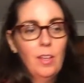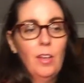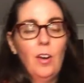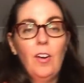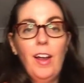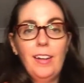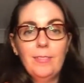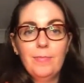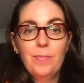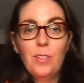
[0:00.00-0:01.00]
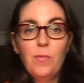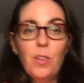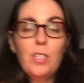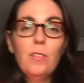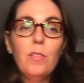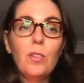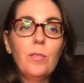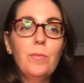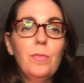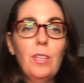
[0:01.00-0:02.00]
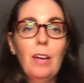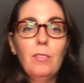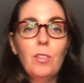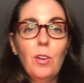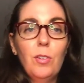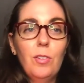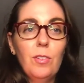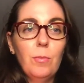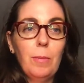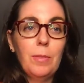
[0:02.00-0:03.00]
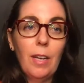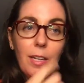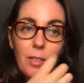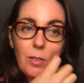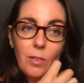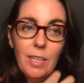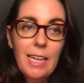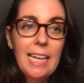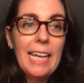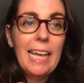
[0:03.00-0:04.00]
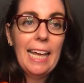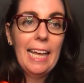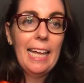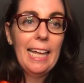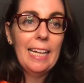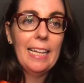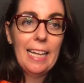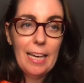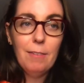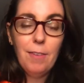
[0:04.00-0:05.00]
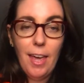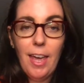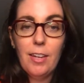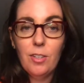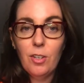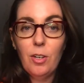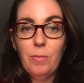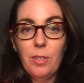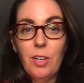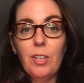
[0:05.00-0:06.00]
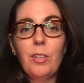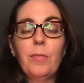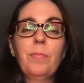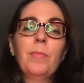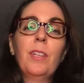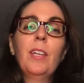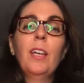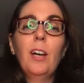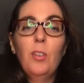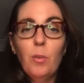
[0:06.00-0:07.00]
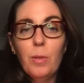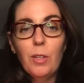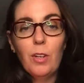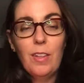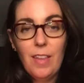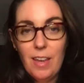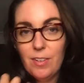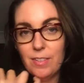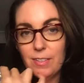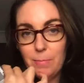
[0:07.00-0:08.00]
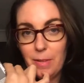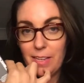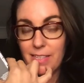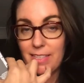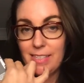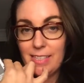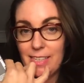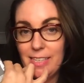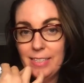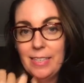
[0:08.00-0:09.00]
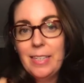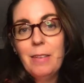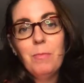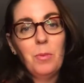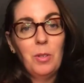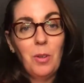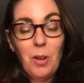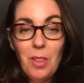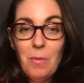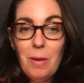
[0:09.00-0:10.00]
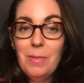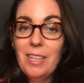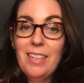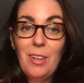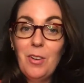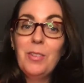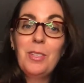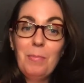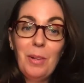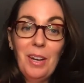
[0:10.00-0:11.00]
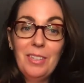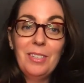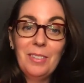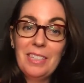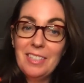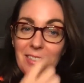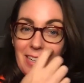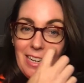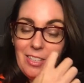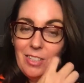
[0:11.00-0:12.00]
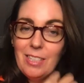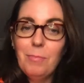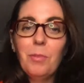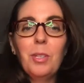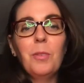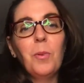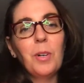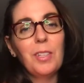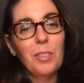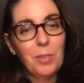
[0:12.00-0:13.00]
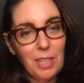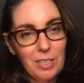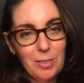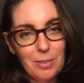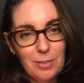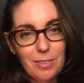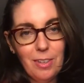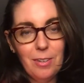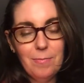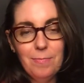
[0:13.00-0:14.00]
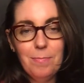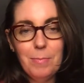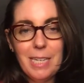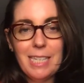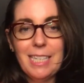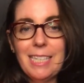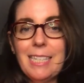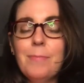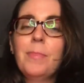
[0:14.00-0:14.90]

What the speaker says: All right, first of all, you have to go to this website called lfhair.com.au. I normally go to the hairdresser suppliers in the city. When you go to their website, they don't supply to you unless you're a hairdresser, but when you walk in the door, they do. So, bastards.